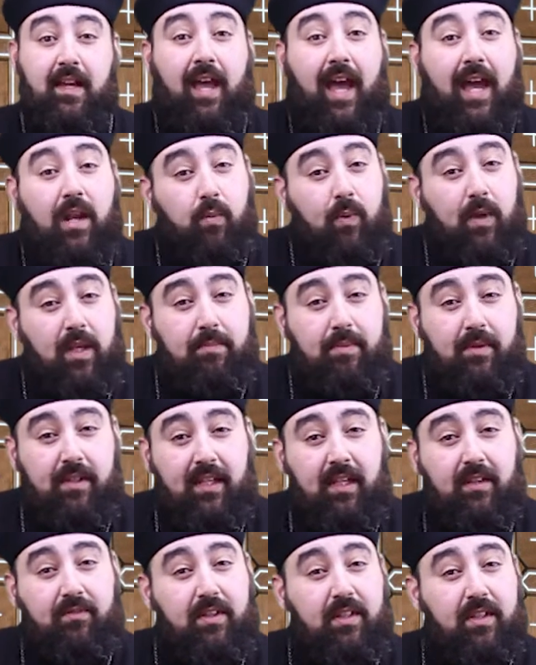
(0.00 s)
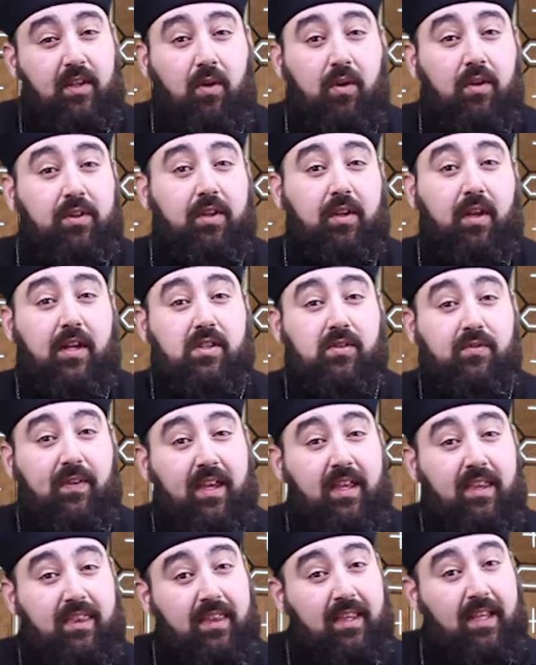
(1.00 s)
And we believe in the Orthodox
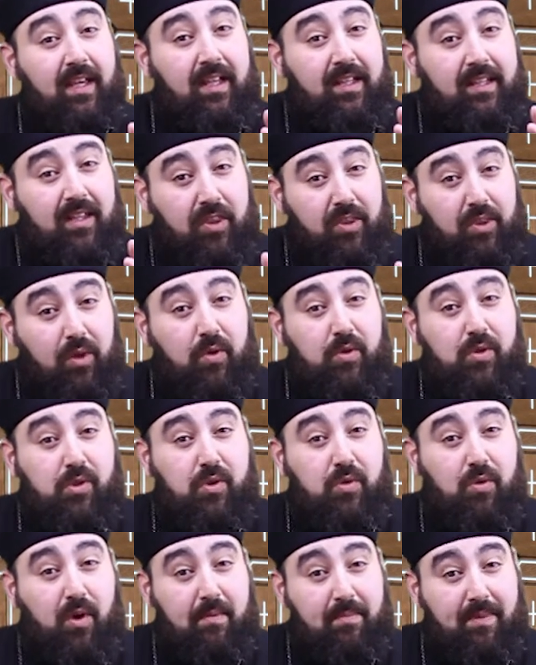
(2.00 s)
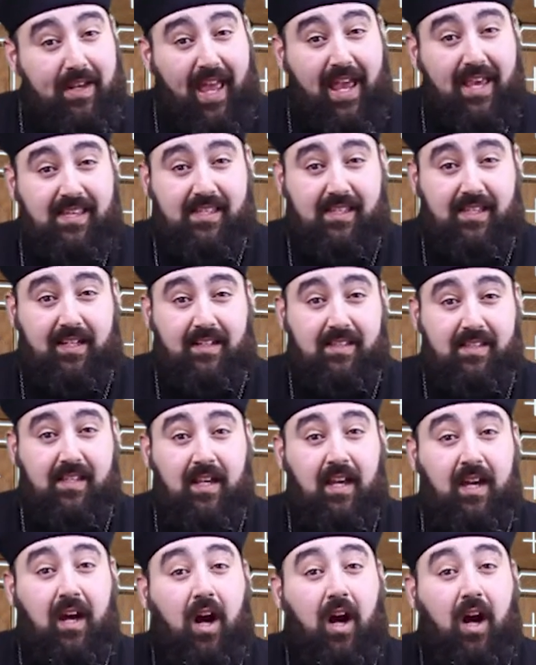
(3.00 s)
faith that those who are monastics